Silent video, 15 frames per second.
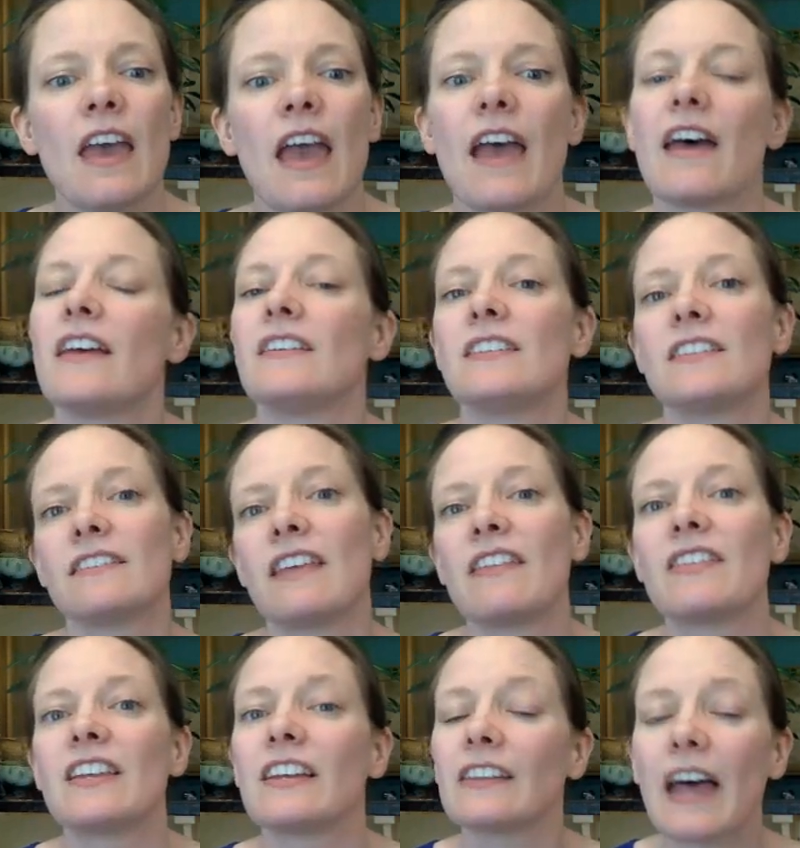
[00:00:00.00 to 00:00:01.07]
and
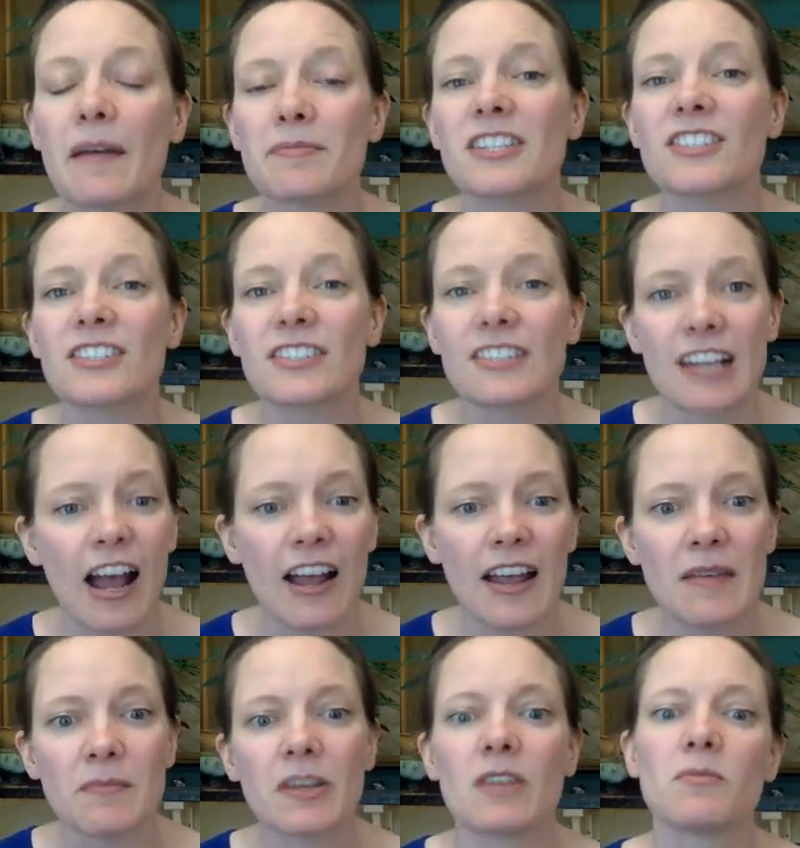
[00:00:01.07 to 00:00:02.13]
that the elapsed
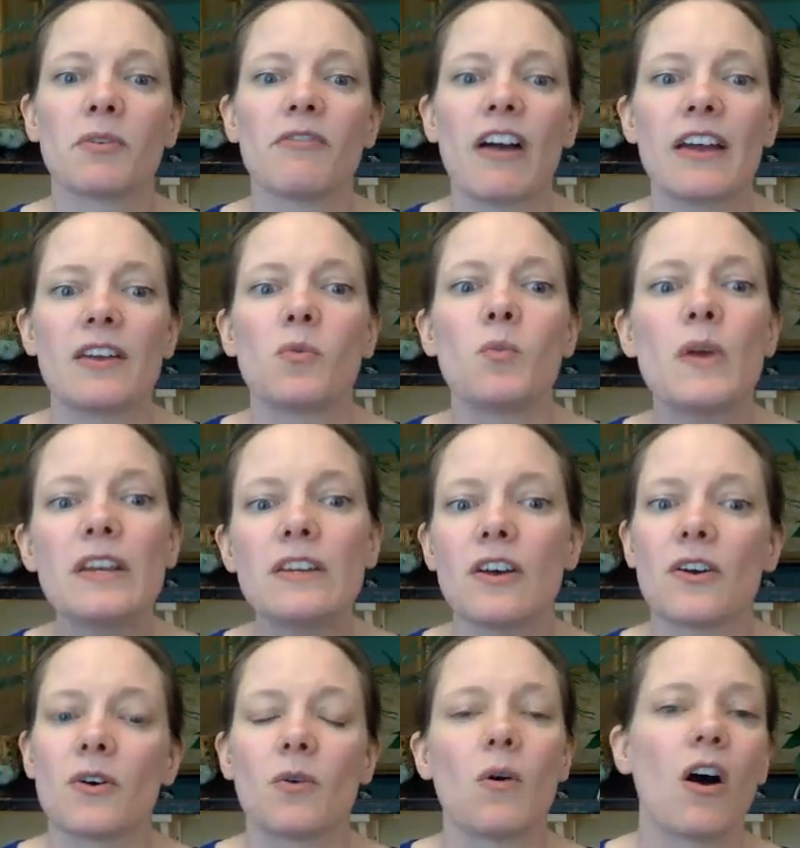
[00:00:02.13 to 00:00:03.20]
time can provide a
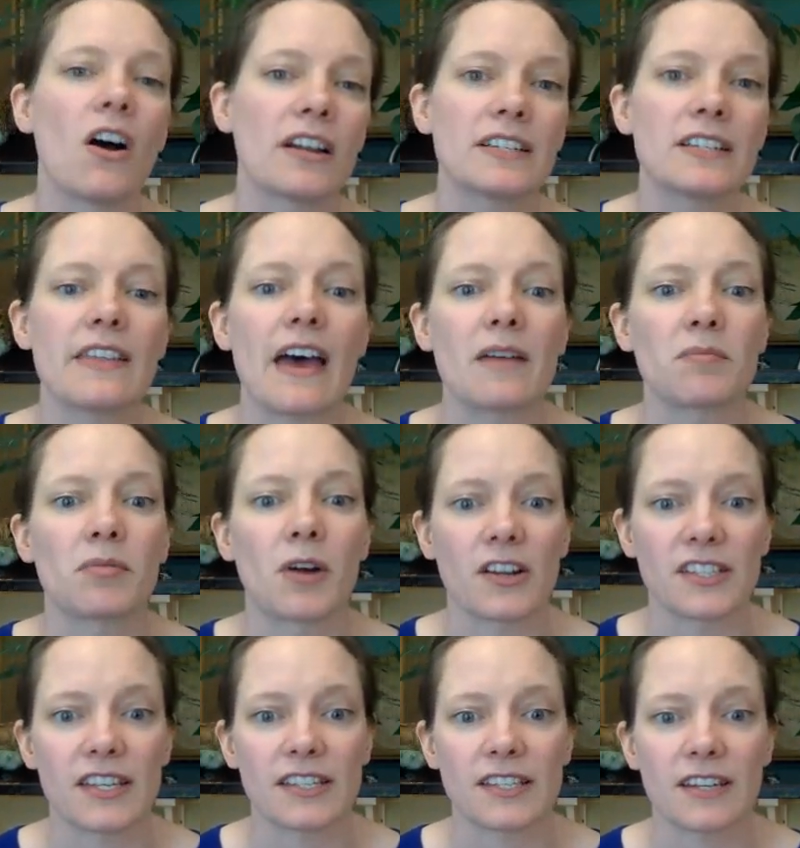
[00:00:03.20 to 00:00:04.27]
window onto that
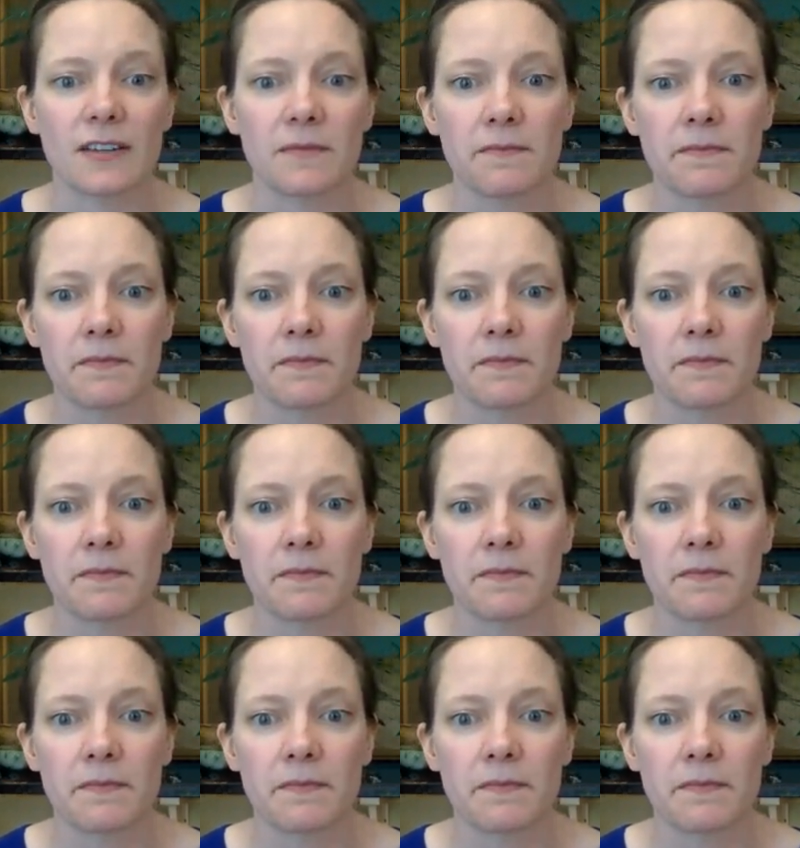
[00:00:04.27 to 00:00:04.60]
processing.